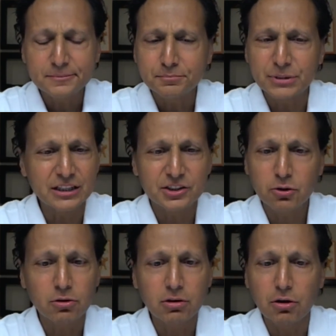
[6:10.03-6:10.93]
But it's
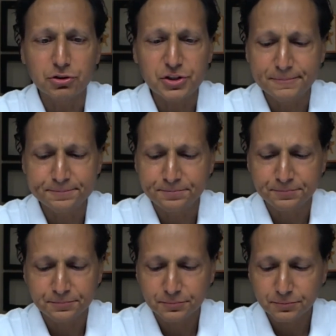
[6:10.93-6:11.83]
so close.
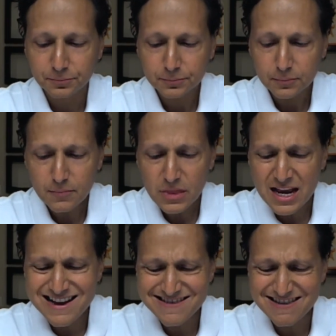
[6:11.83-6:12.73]

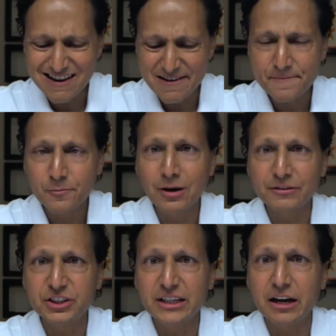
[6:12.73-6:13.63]
And then we'll have
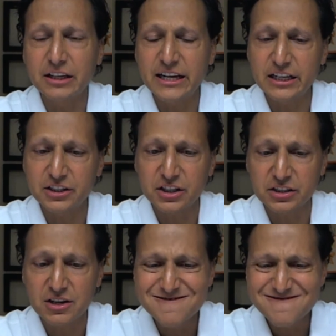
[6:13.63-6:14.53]
to see how the heat is, because